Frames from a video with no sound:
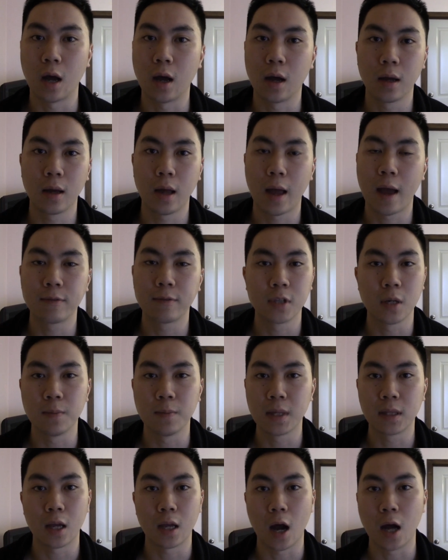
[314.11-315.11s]
I have to
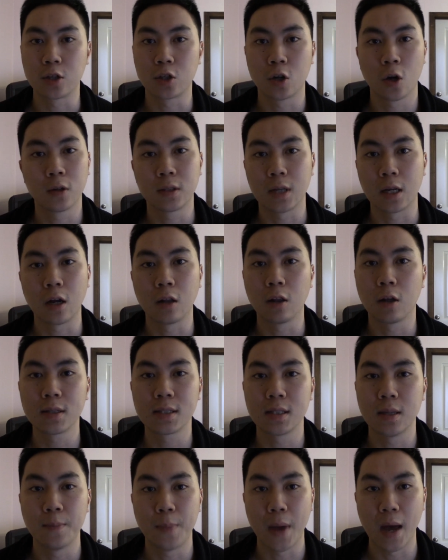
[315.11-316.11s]
admit that I choked and I
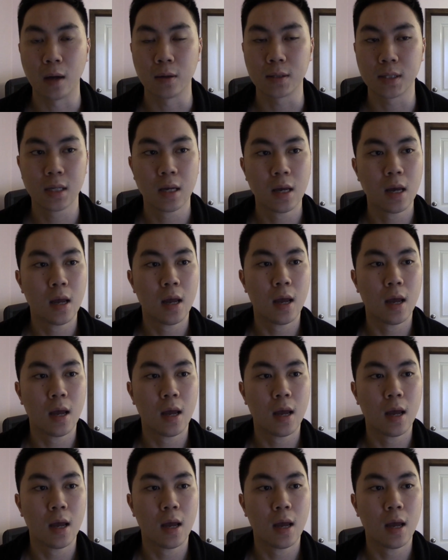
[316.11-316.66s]
lost the bouts.